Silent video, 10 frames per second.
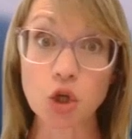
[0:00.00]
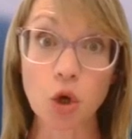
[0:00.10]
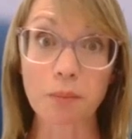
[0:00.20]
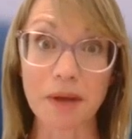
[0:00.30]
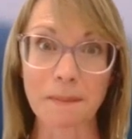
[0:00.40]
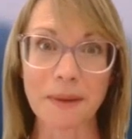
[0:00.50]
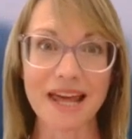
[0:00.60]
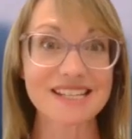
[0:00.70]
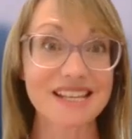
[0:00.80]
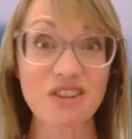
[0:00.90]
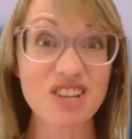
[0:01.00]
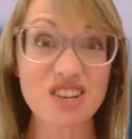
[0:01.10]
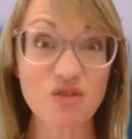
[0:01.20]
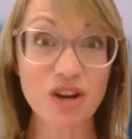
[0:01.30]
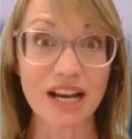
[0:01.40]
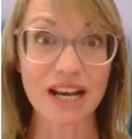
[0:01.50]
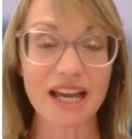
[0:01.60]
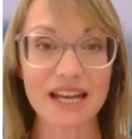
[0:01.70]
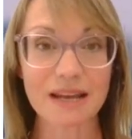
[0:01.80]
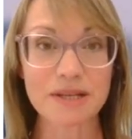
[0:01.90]
not be in place, and there isn't really
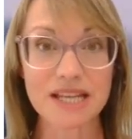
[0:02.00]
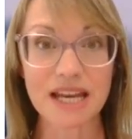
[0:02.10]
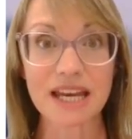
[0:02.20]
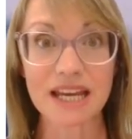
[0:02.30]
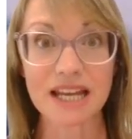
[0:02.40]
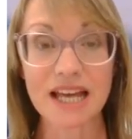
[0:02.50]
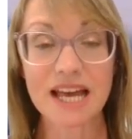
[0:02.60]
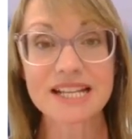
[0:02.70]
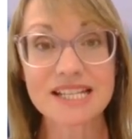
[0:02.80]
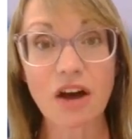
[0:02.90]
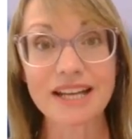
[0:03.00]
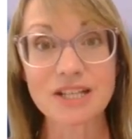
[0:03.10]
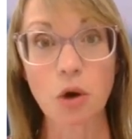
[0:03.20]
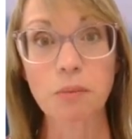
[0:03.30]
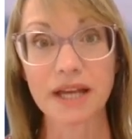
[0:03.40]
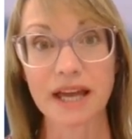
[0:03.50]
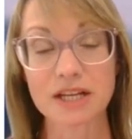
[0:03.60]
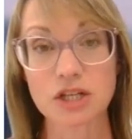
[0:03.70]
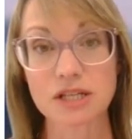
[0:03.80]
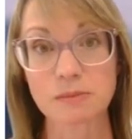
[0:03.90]
any particular tight
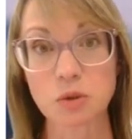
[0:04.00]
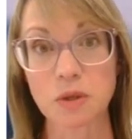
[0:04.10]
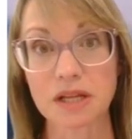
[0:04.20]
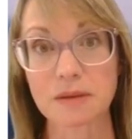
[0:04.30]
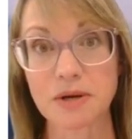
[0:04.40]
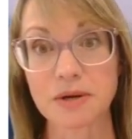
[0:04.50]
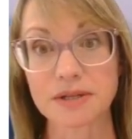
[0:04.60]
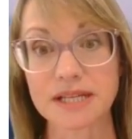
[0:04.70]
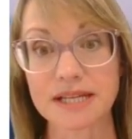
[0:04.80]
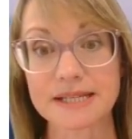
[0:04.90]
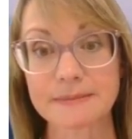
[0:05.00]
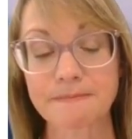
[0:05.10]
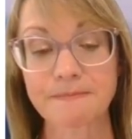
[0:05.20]
obligations between the parties.